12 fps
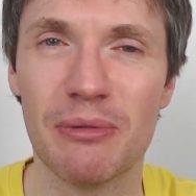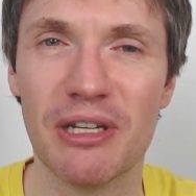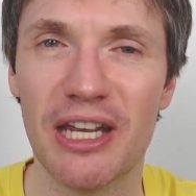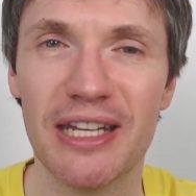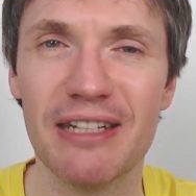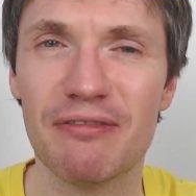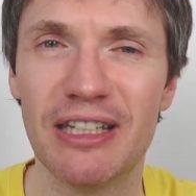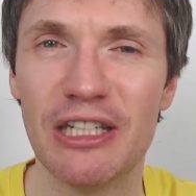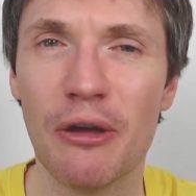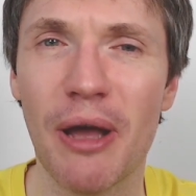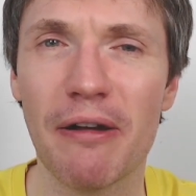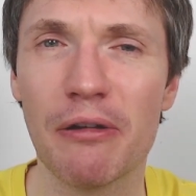I mean, I didn't
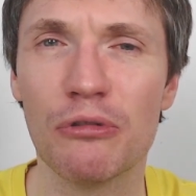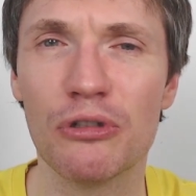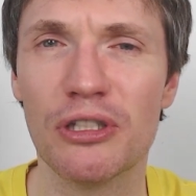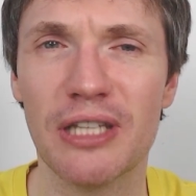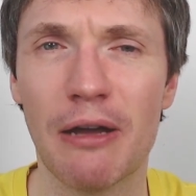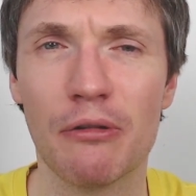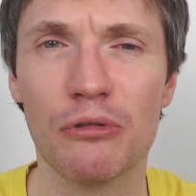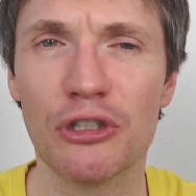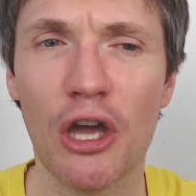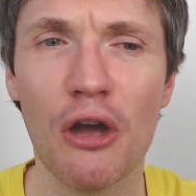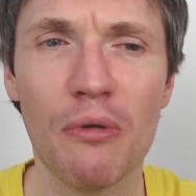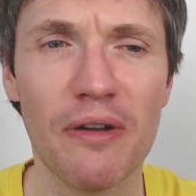really know how it
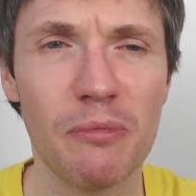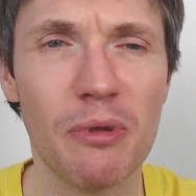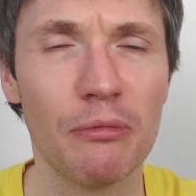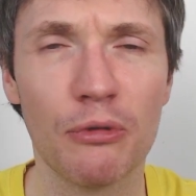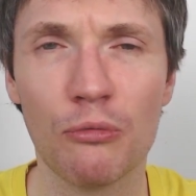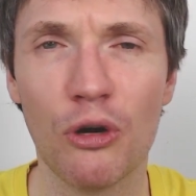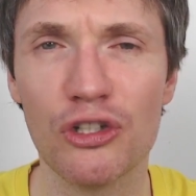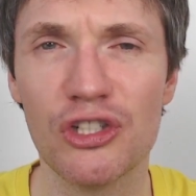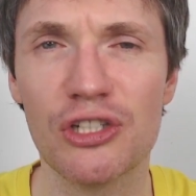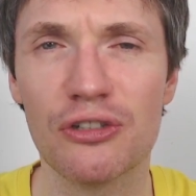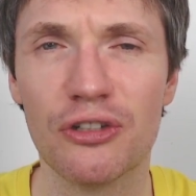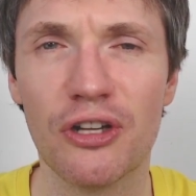would go, whether people would
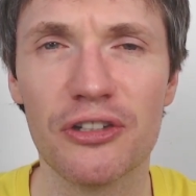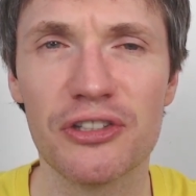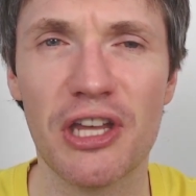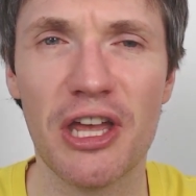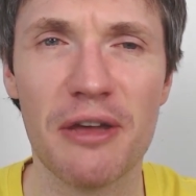watch it or not.